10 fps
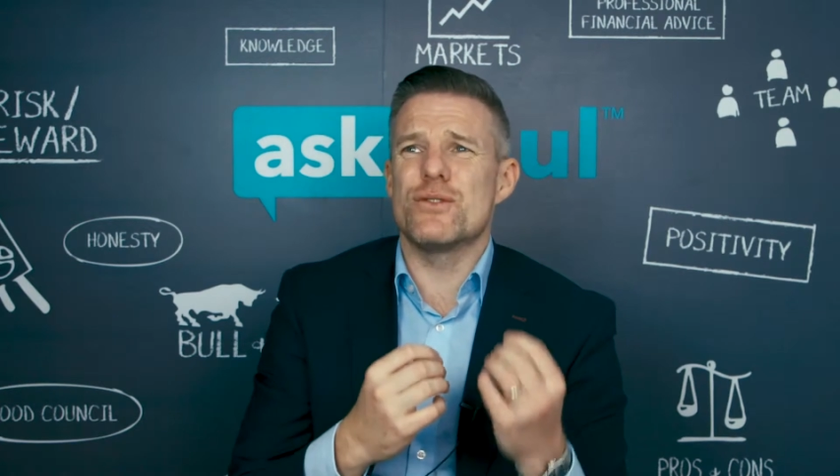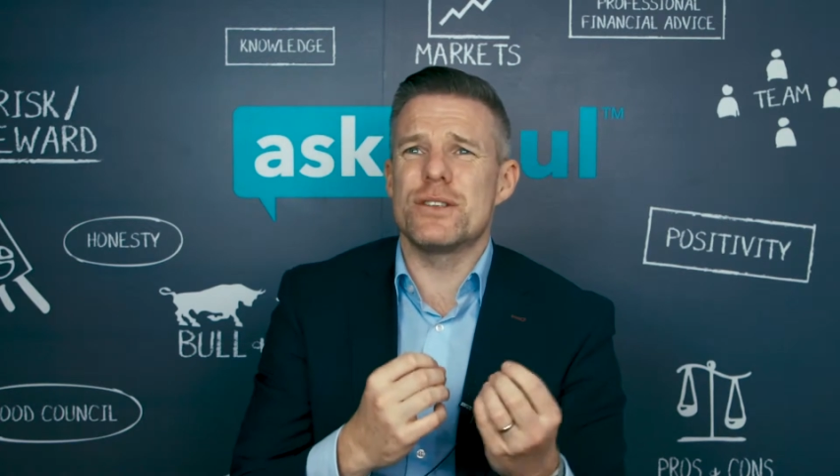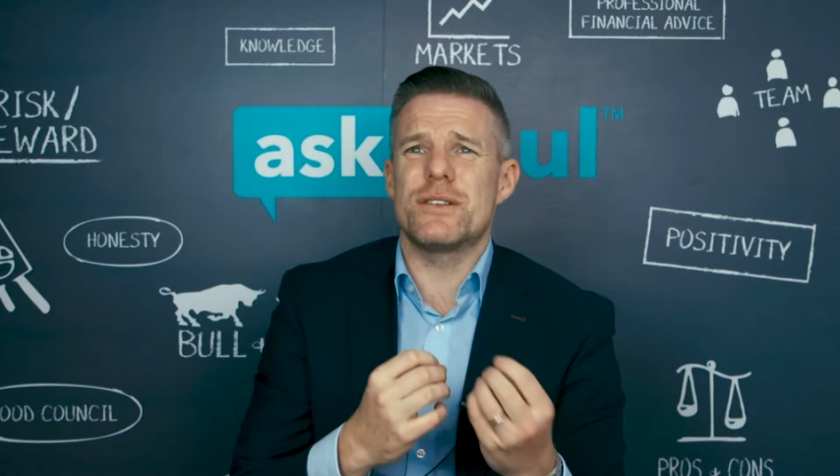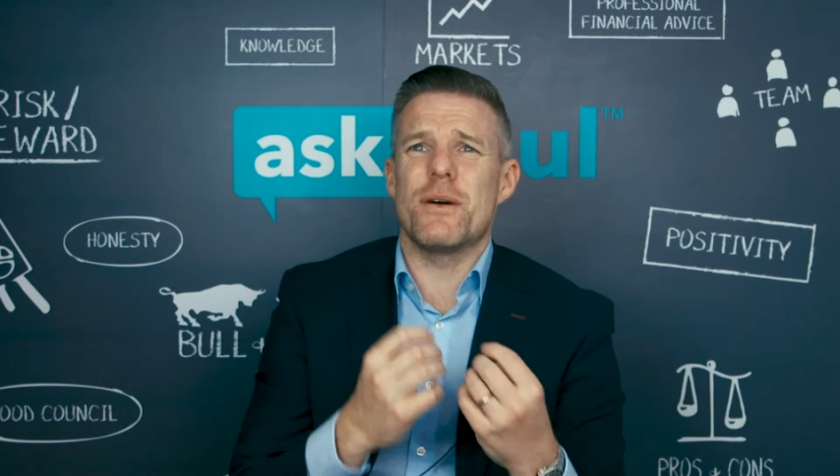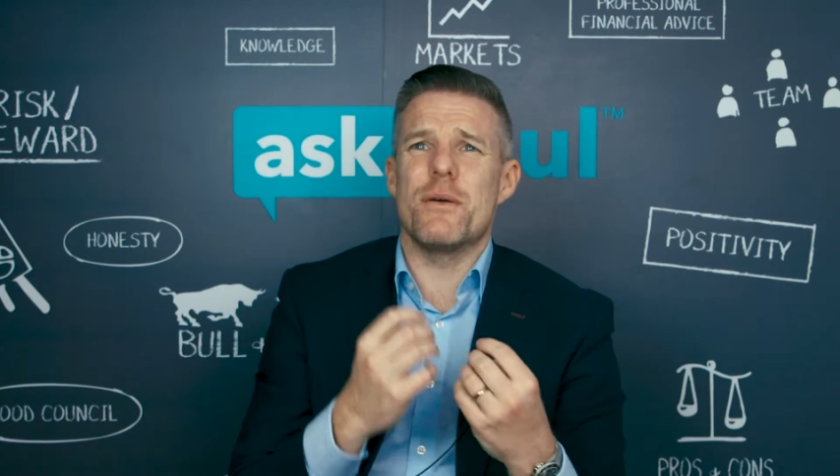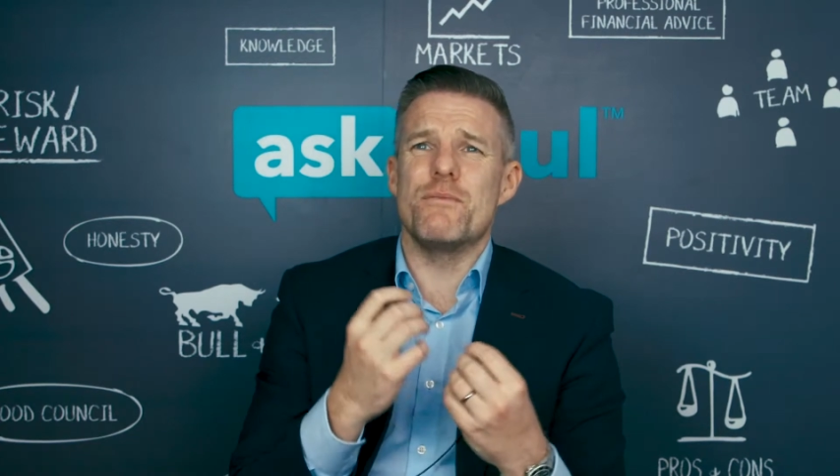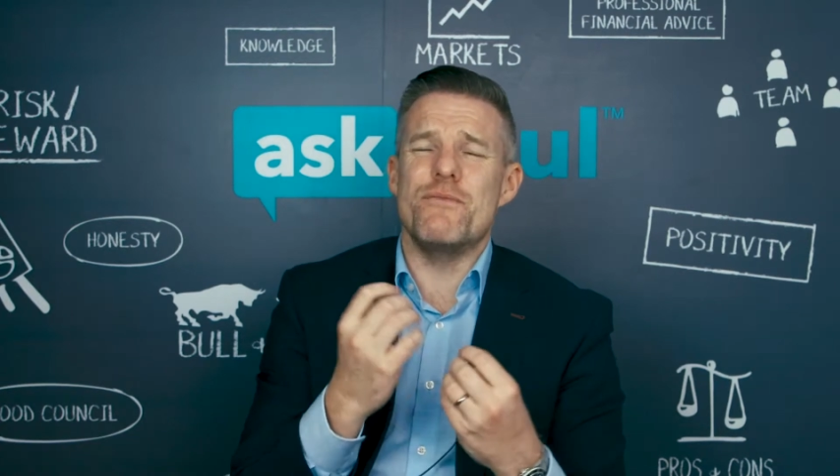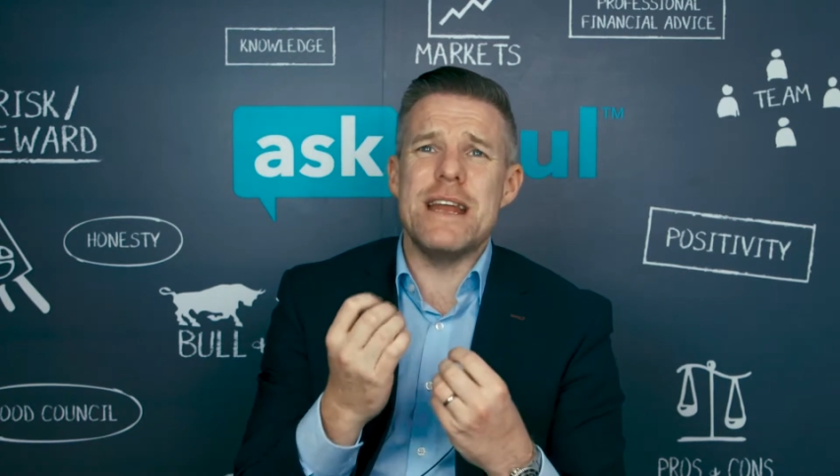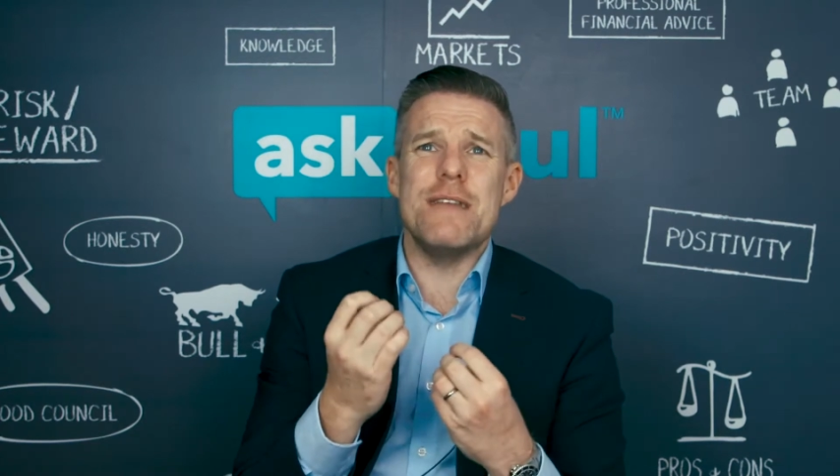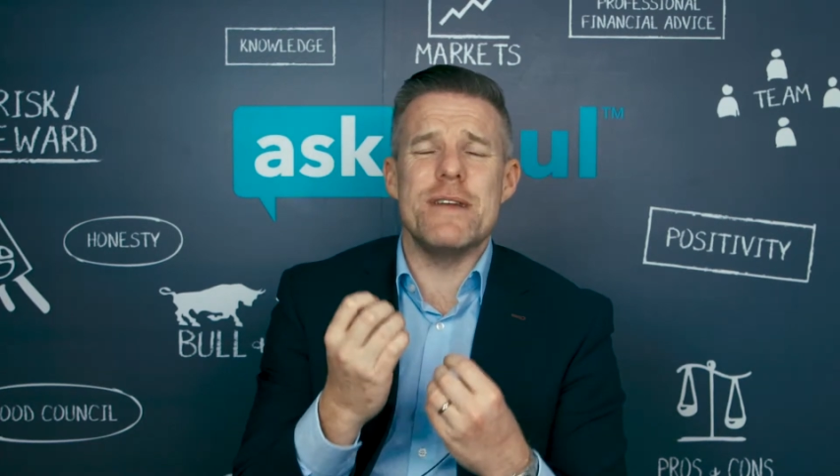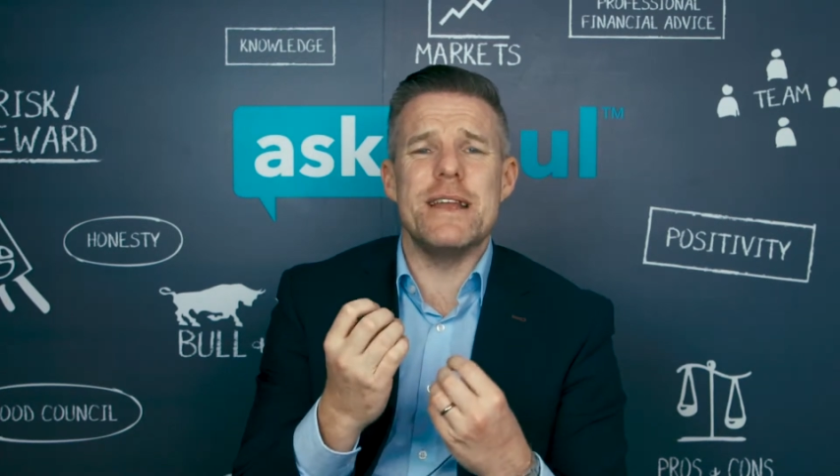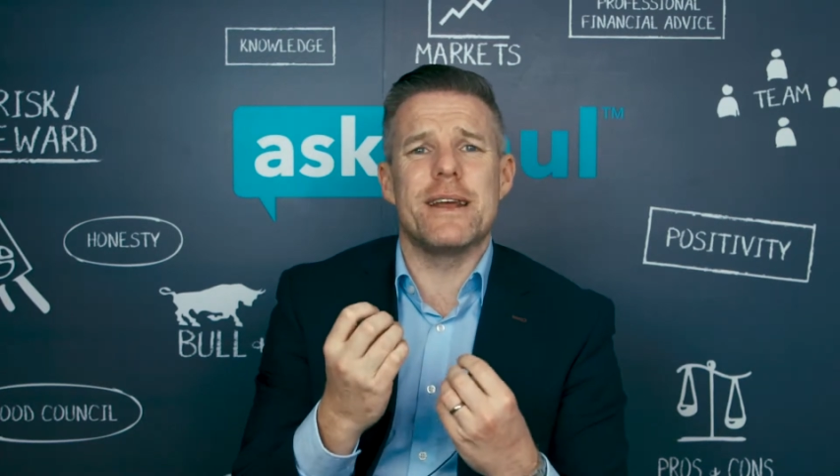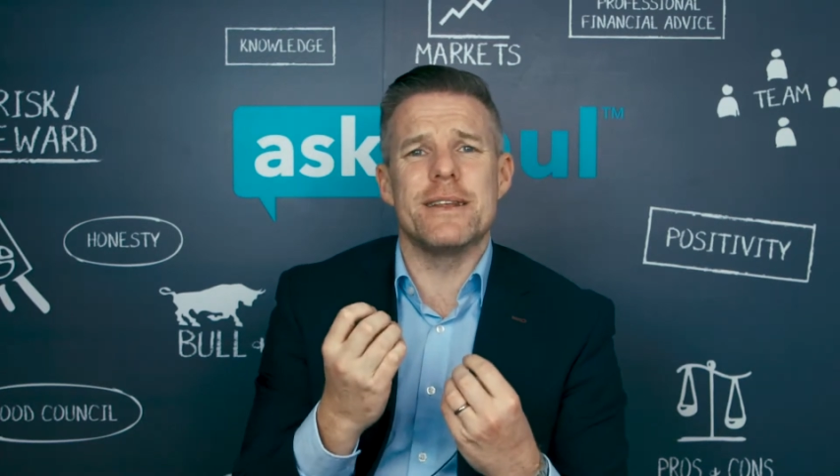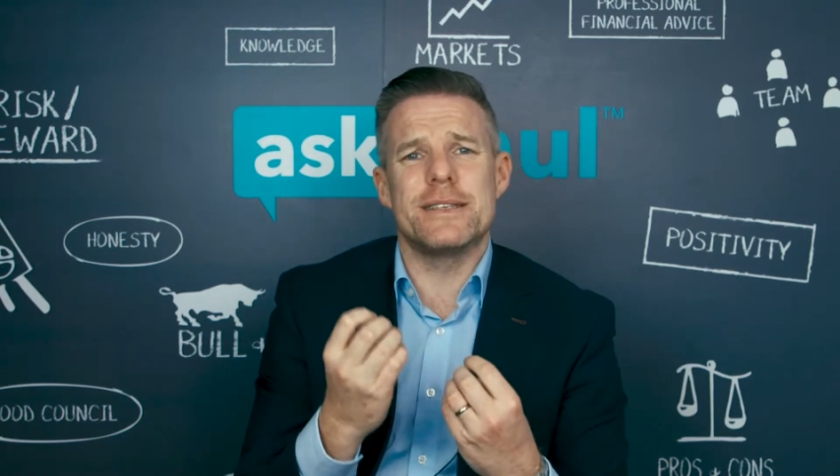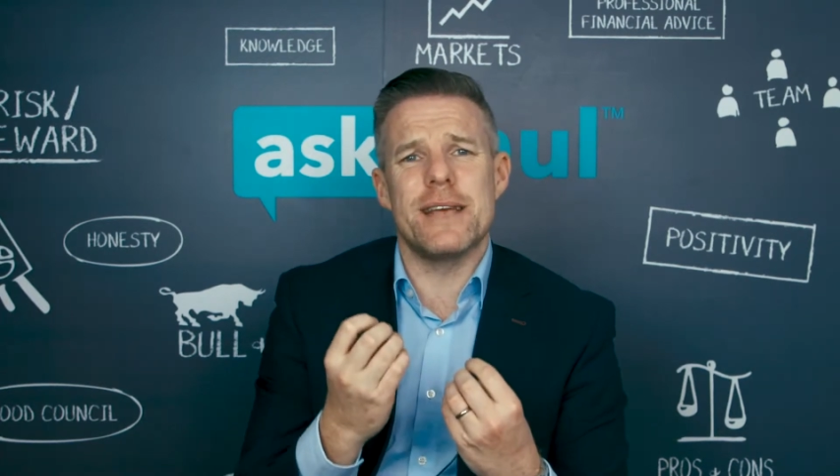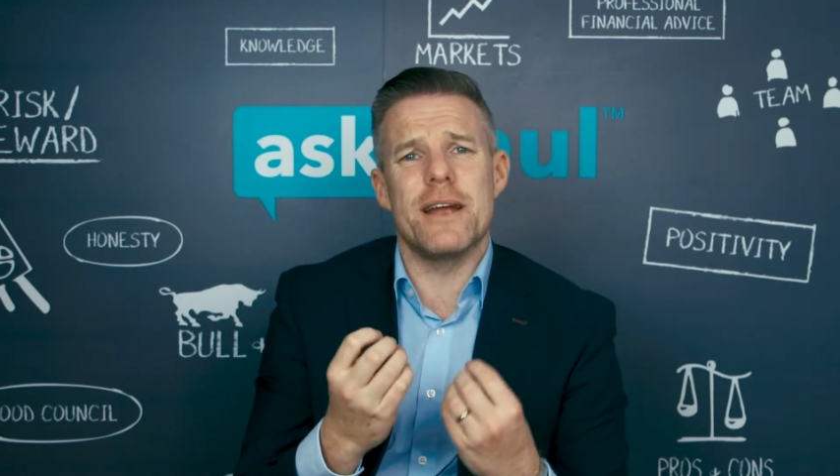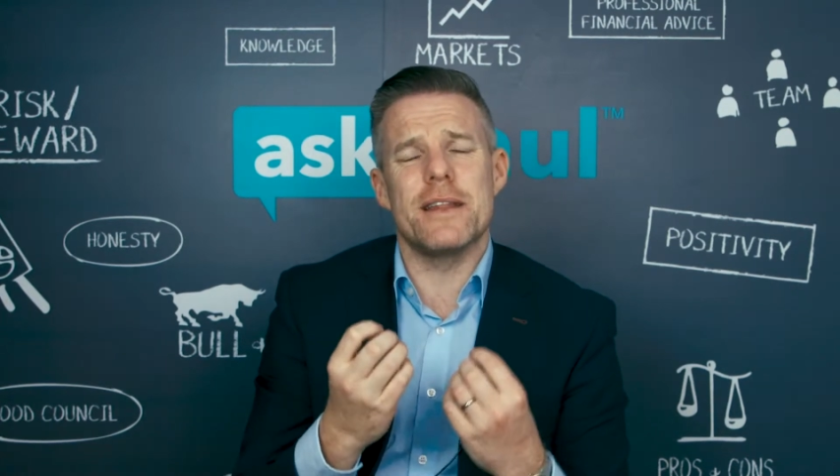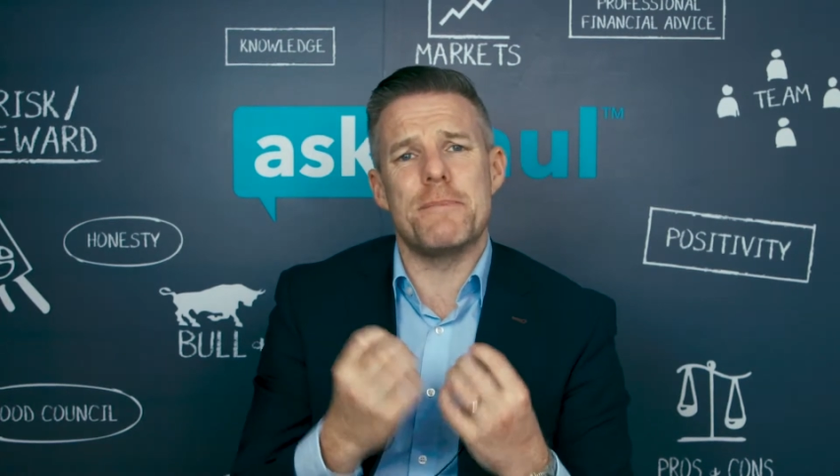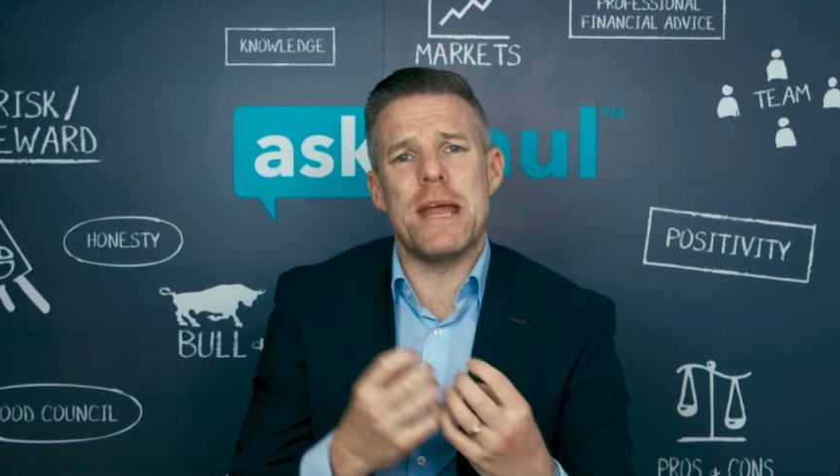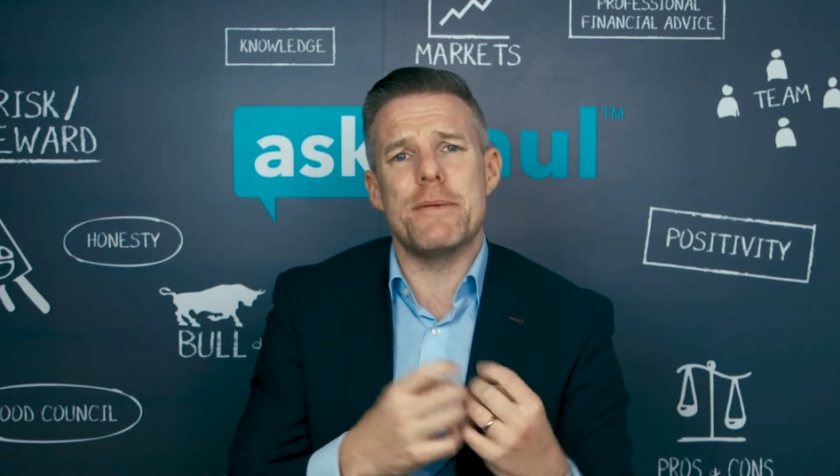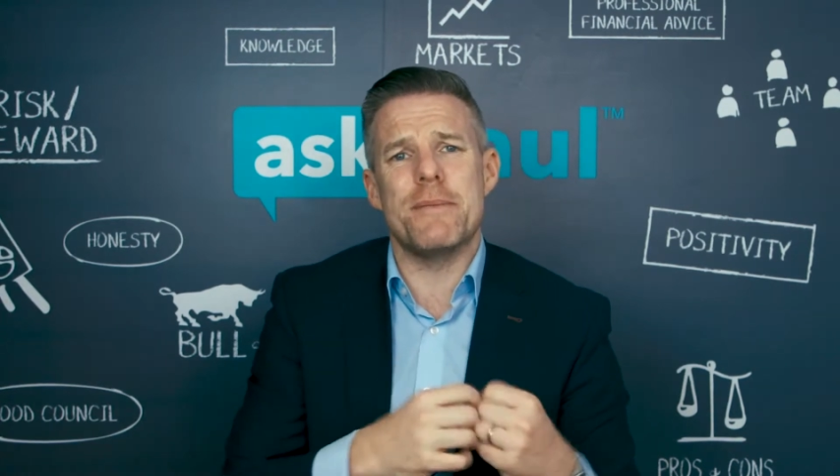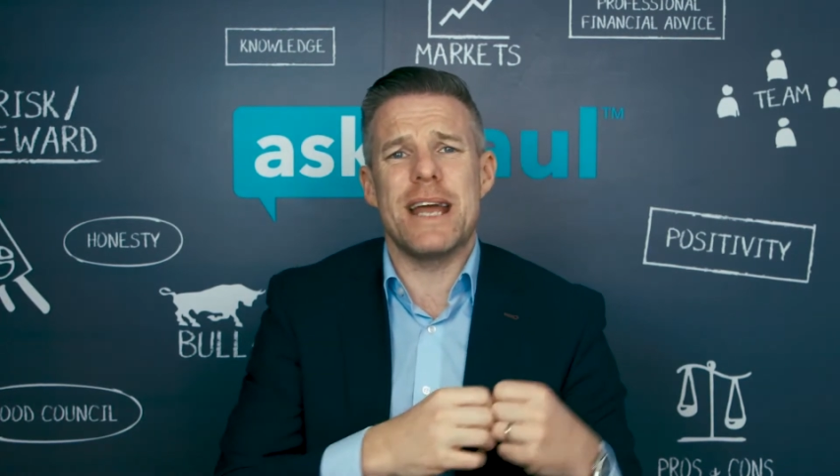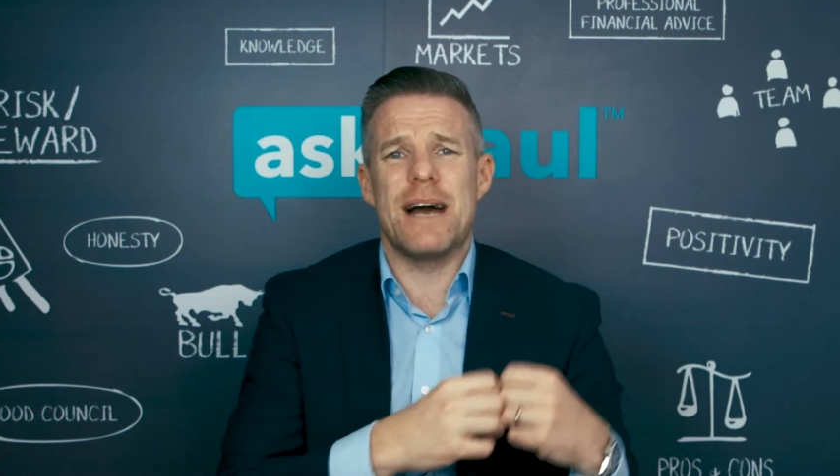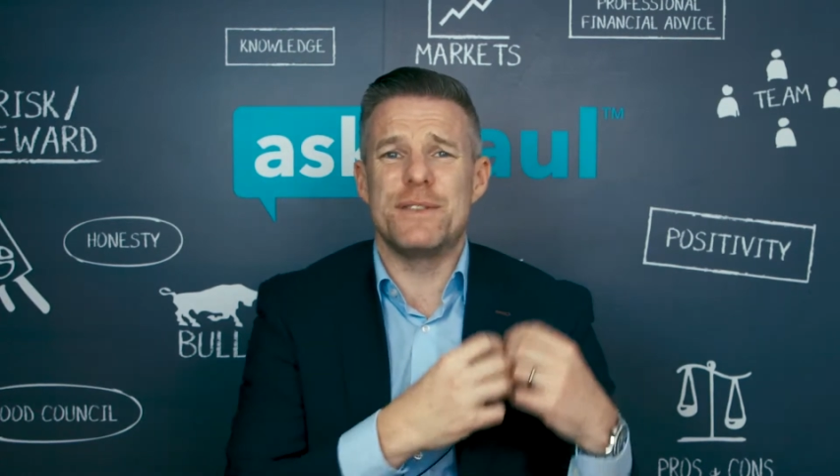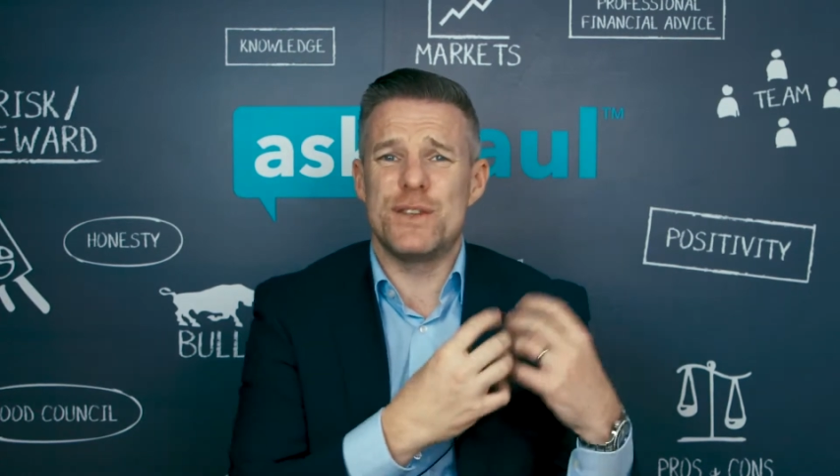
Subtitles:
just really concerned that people may have